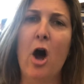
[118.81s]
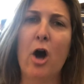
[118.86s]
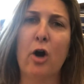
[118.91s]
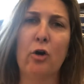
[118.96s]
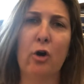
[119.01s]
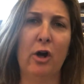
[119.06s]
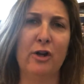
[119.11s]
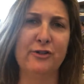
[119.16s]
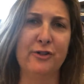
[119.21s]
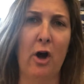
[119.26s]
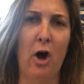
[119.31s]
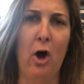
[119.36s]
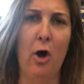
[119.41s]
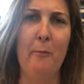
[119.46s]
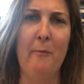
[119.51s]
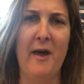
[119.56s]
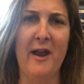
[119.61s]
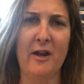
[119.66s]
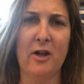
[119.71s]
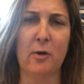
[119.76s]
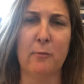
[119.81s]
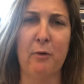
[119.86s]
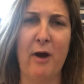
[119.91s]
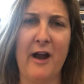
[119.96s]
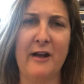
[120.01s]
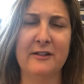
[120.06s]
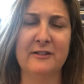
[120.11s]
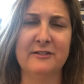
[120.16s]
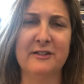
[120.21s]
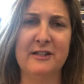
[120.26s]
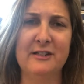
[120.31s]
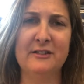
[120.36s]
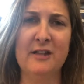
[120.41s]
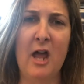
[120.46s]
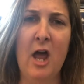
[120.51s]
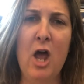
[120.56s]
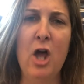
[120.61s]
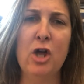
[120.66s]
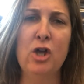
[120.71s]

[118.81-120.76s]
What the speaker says: across all medical practices.